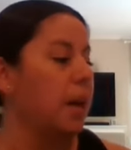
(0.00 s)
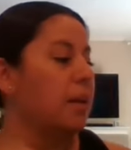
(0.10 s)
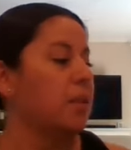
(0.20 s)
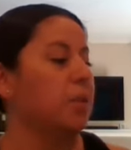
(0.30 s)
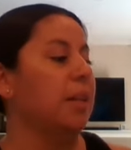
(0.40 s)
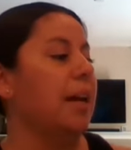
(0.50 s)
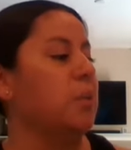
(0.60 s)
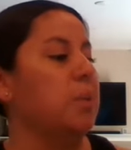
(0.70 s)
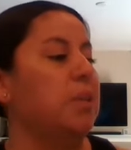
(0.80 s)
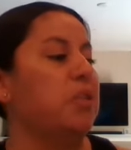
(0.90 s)
So the last
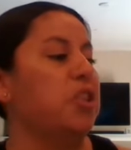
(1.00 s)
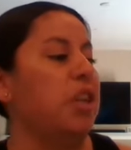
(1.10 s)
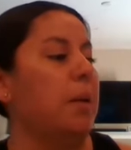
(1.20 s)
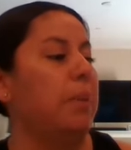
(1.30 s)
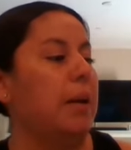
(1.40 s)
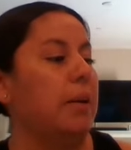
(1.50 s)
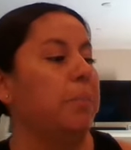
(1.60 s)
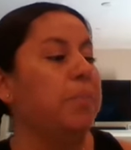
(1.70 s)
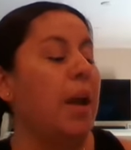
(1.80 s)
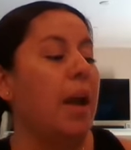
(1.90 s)
one in there is shea butter,
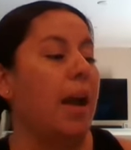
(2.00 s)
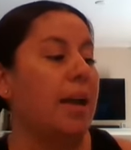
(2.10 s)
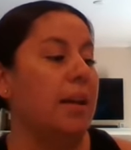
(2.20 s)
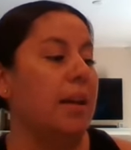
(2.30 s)
and it